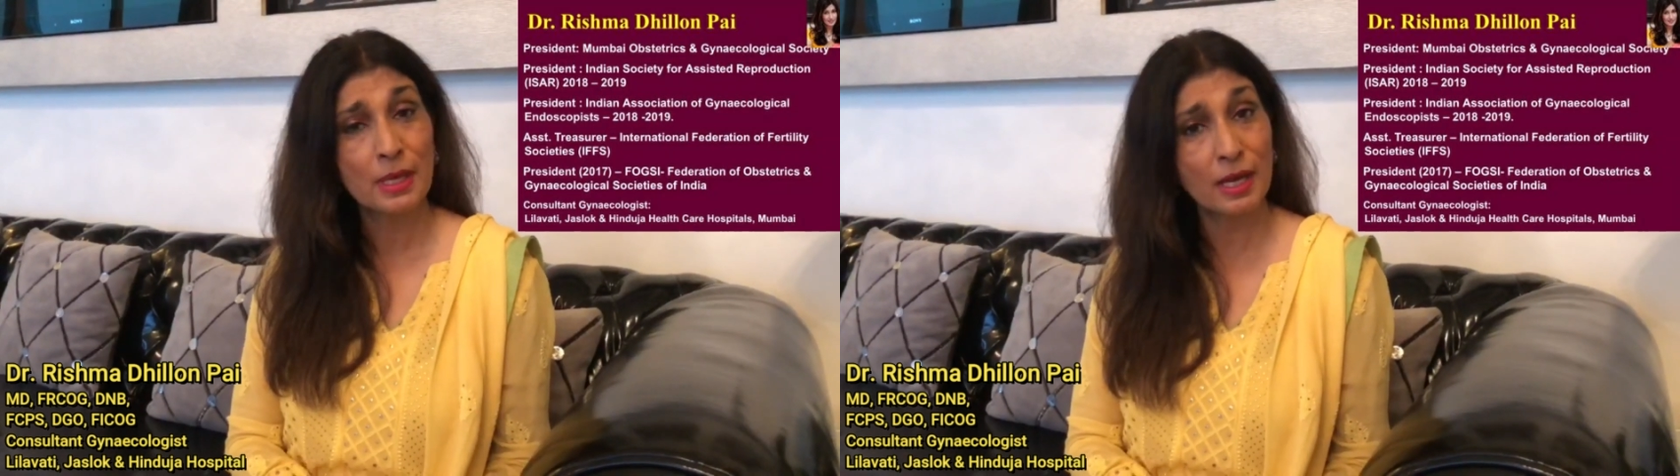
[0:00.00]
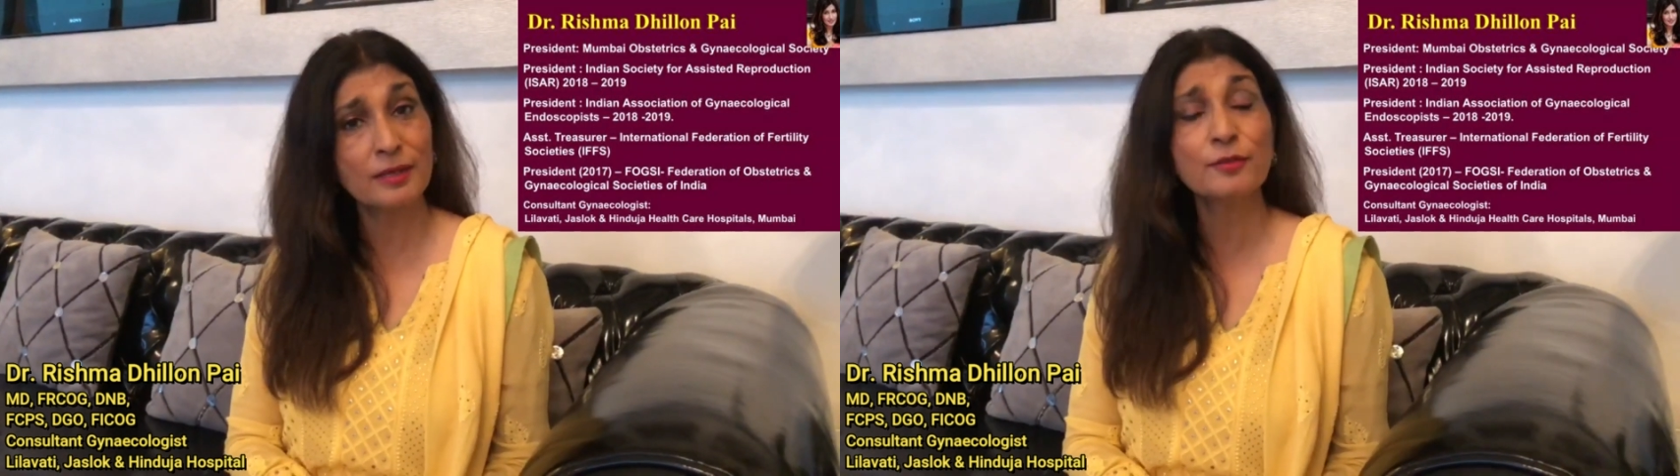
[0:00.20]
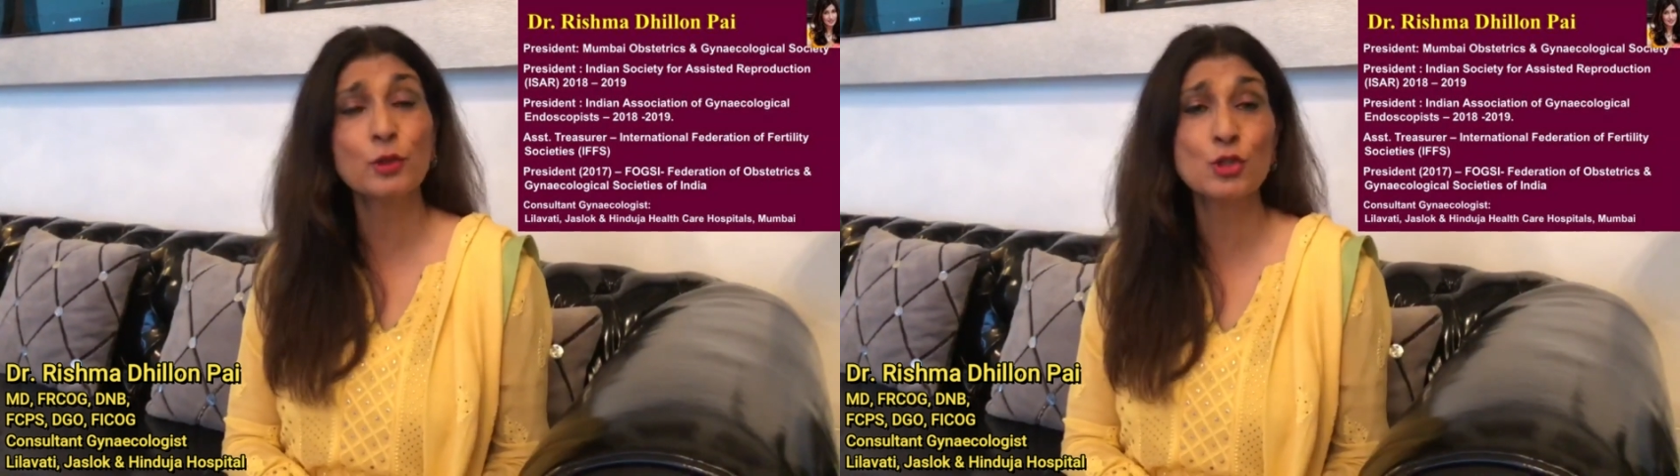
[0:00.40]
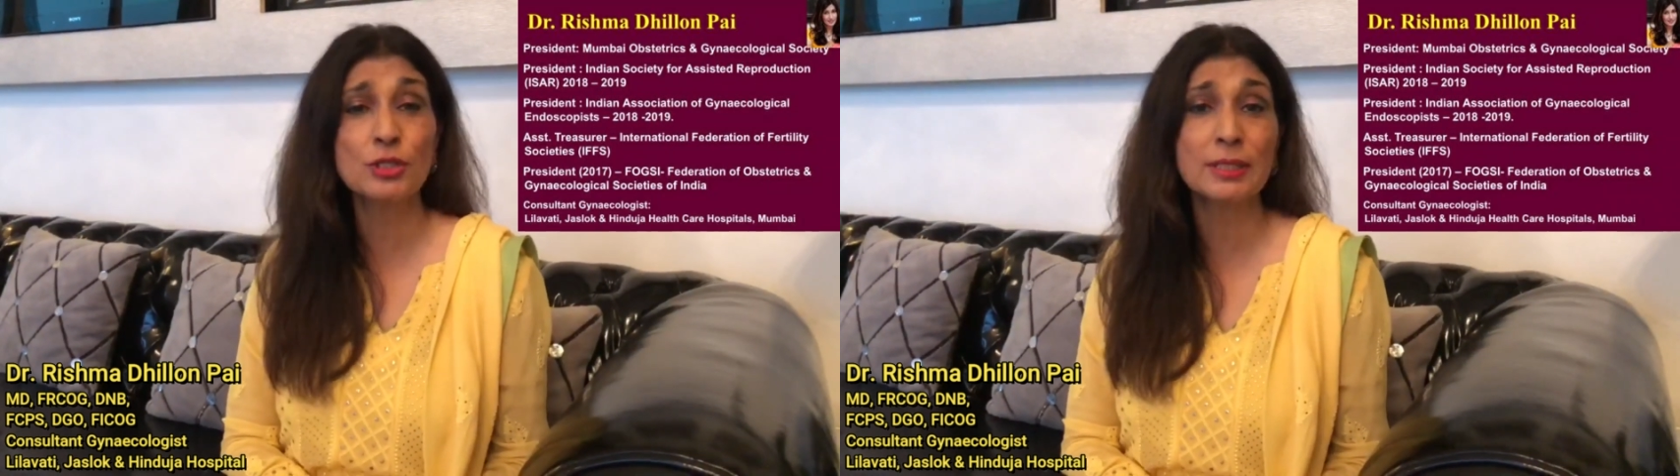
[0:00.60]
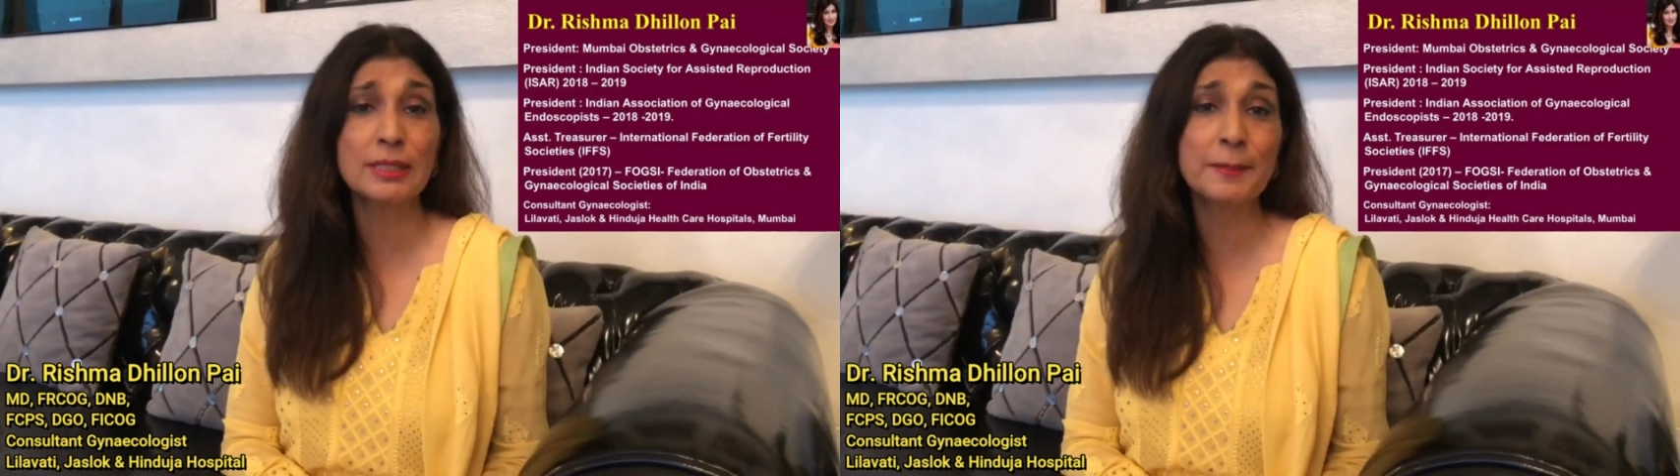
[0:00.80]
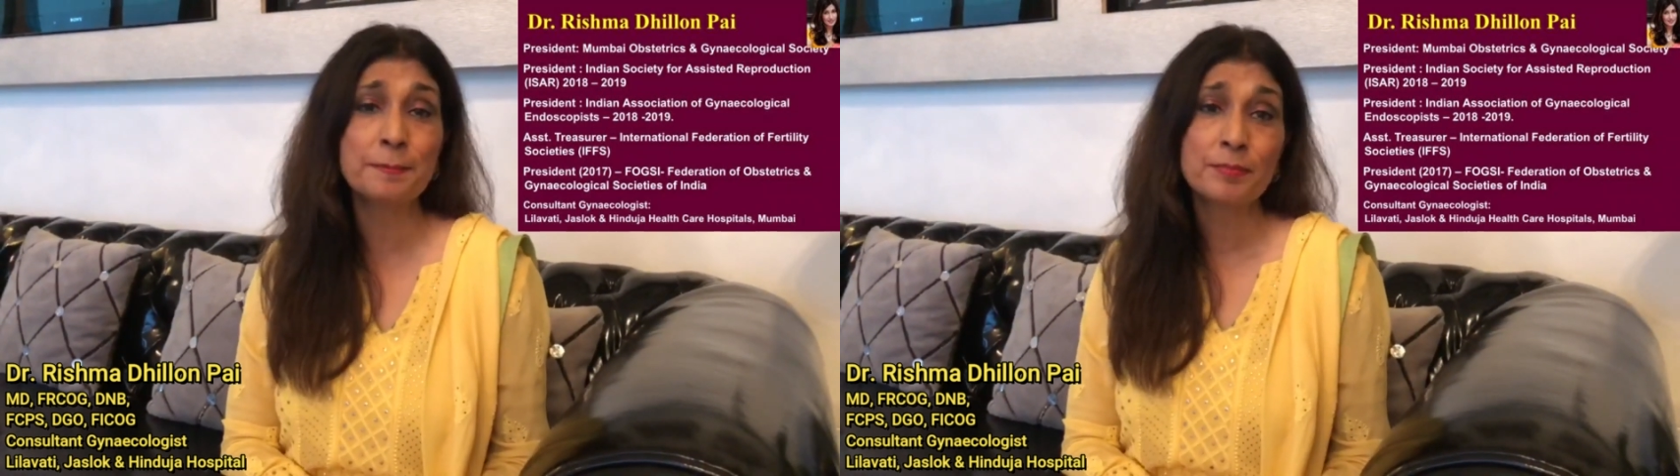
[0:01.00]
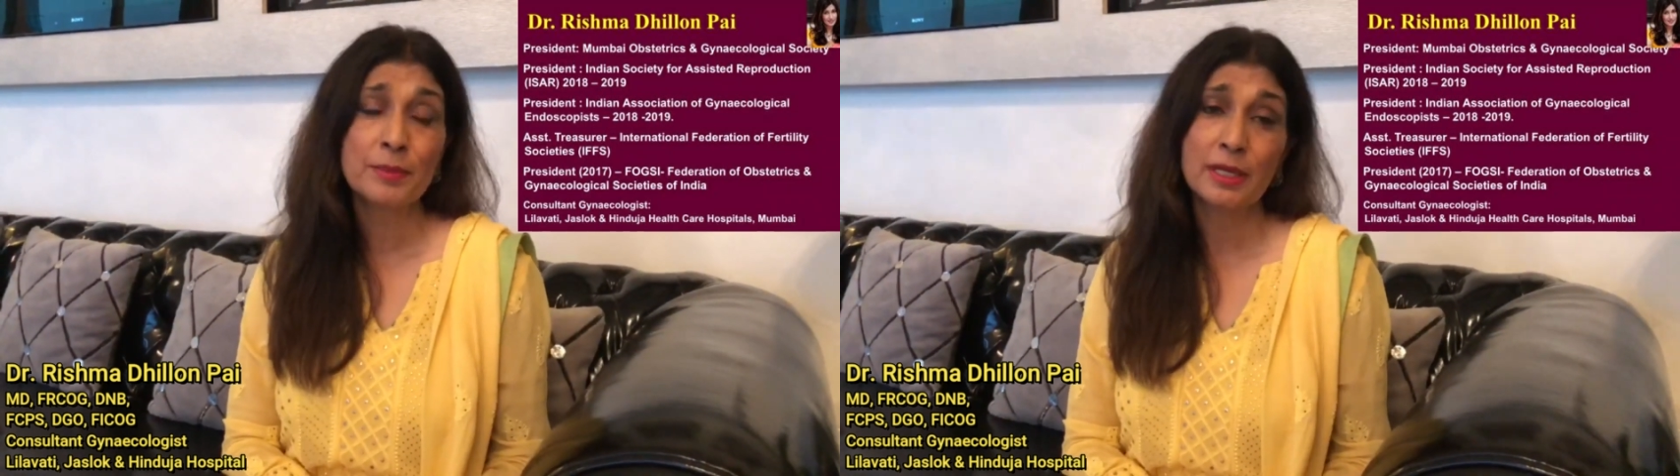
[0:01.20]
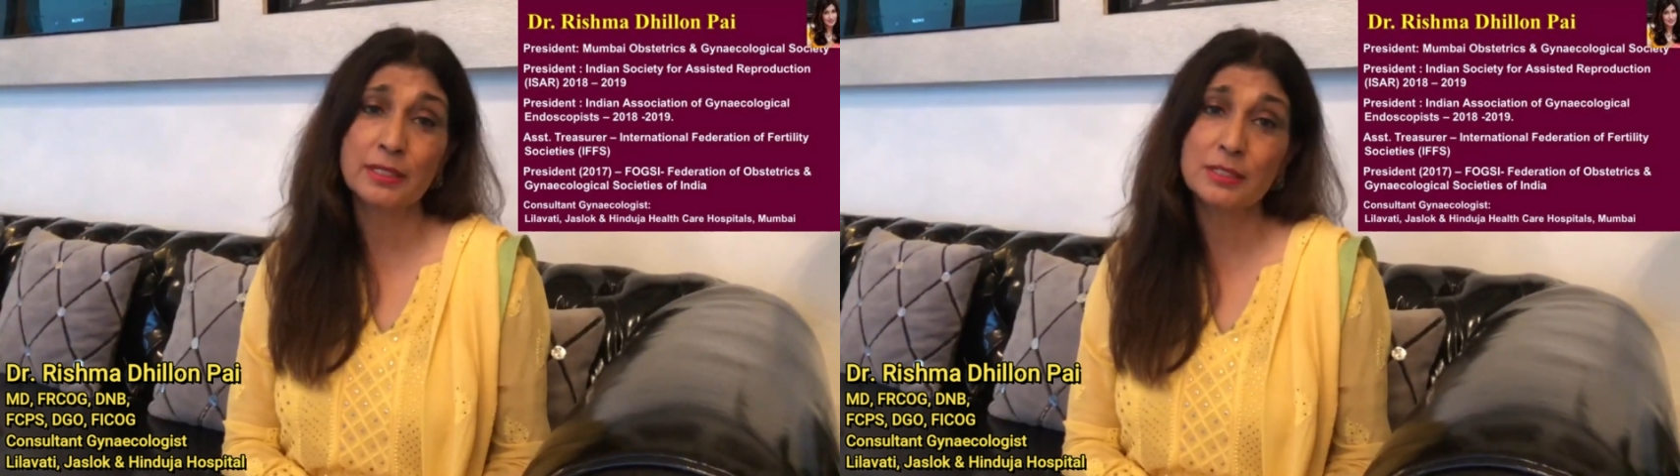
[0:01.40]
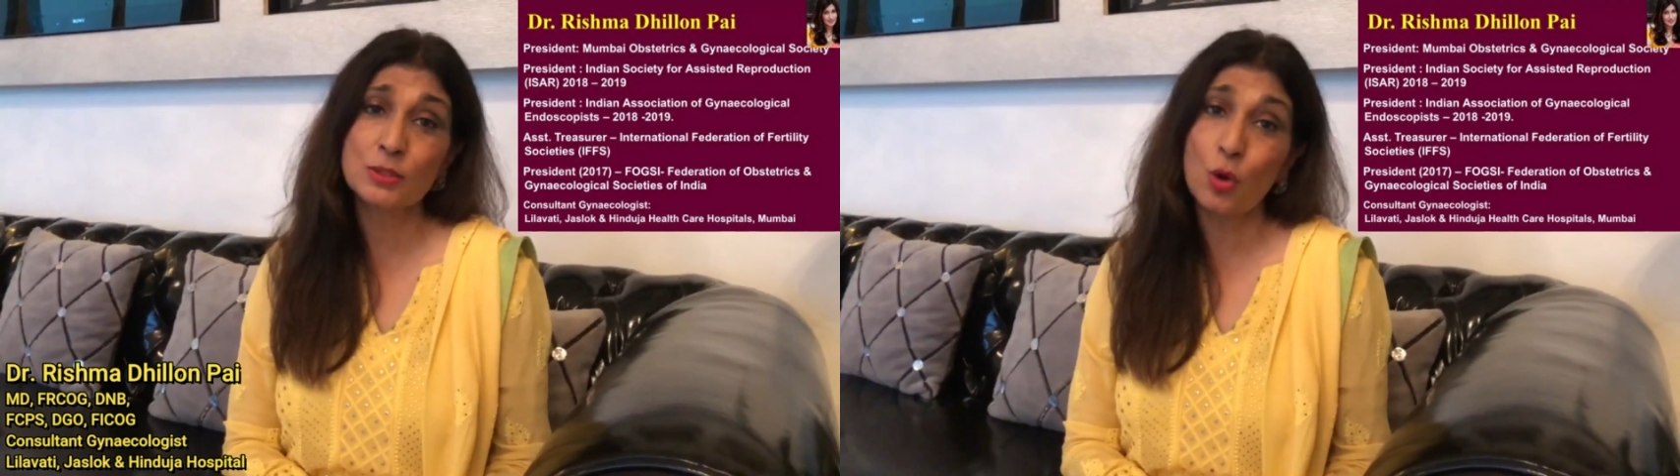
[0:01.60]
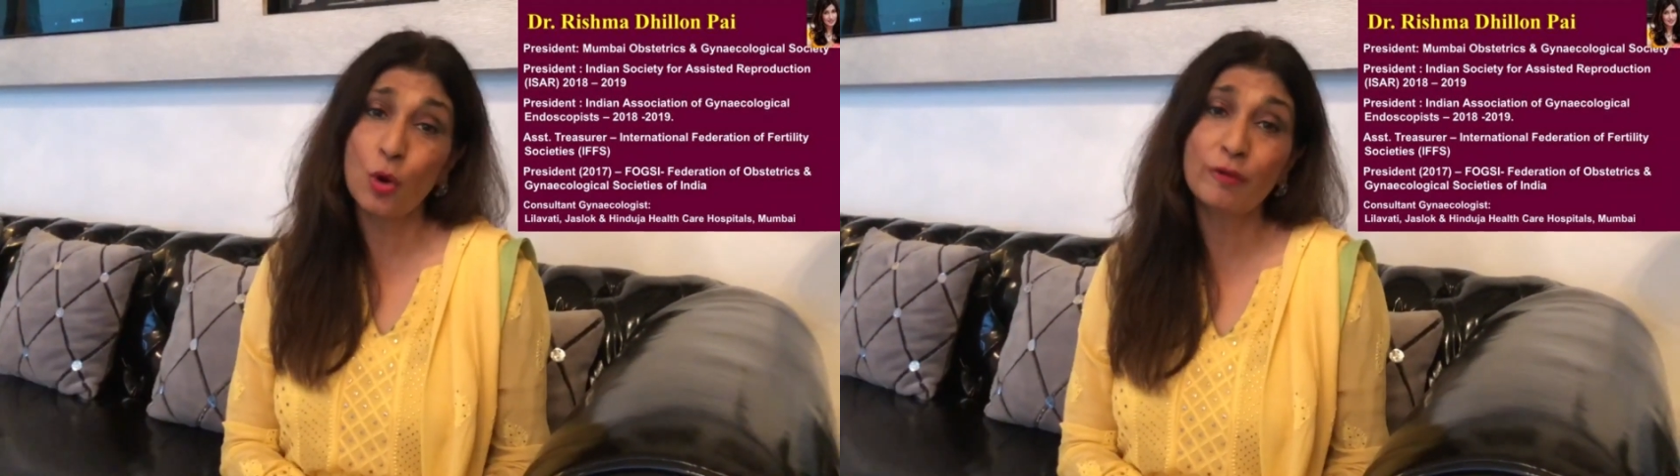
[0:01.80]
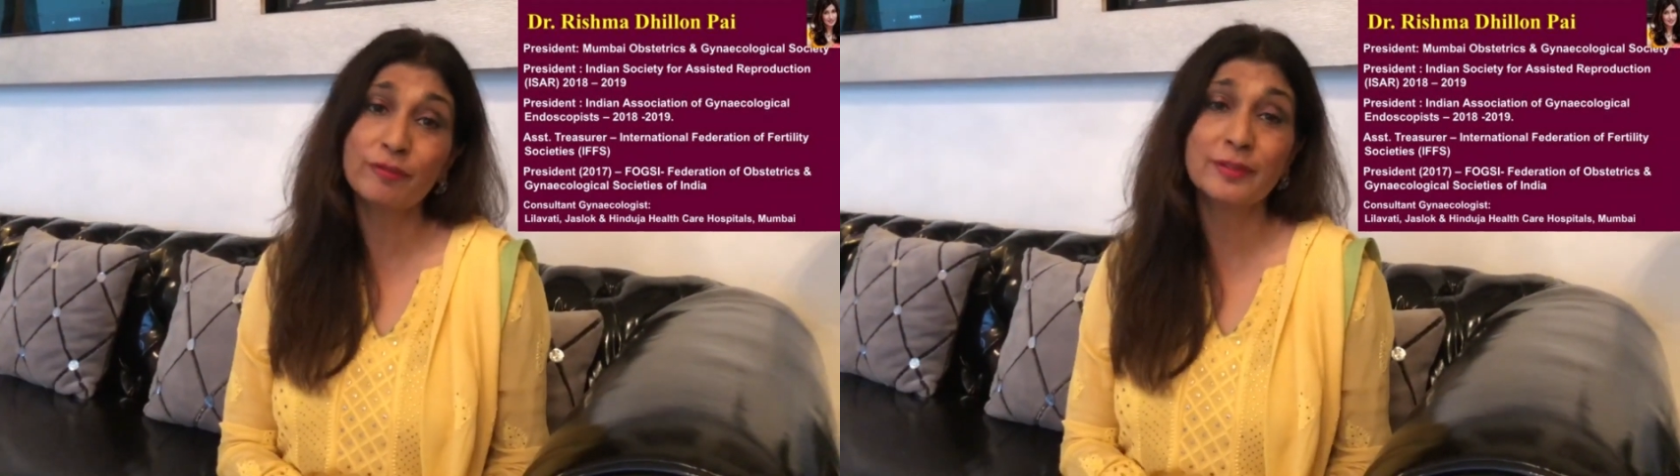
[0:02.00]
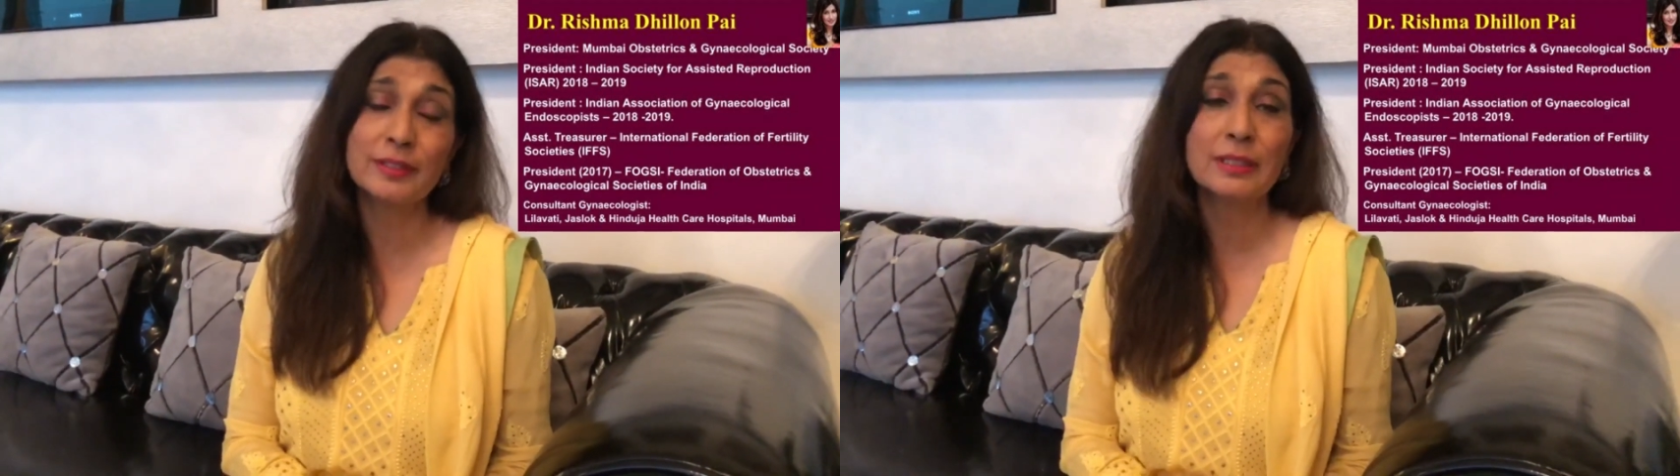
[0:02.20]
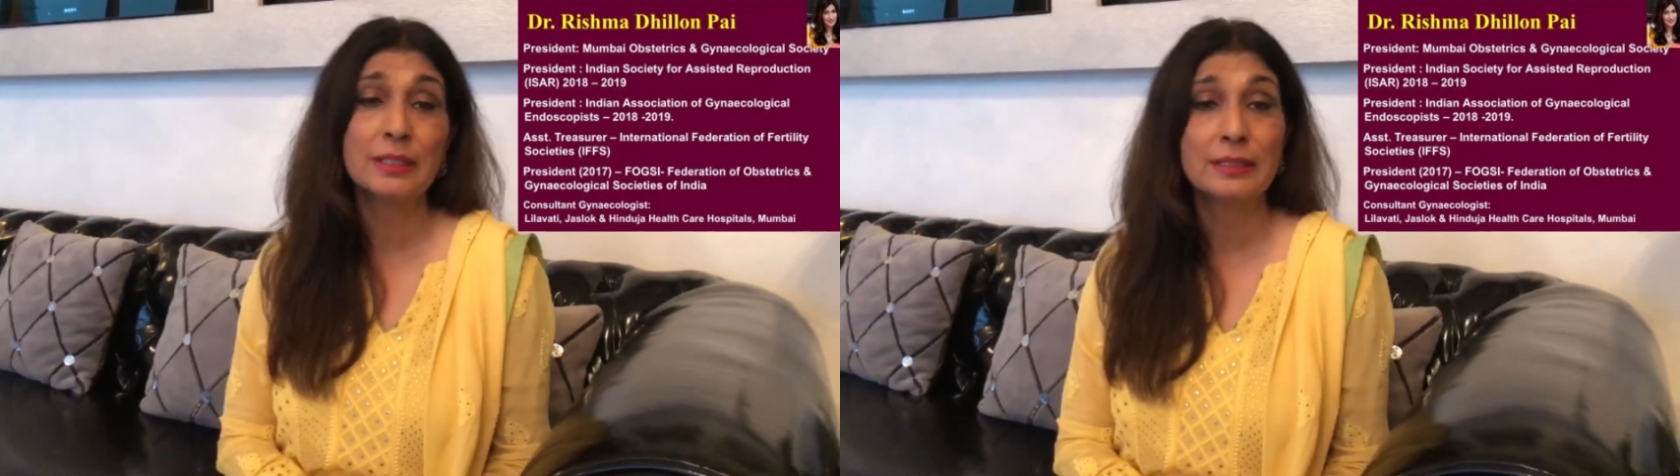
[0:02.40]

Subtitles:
Unfortunately, it is often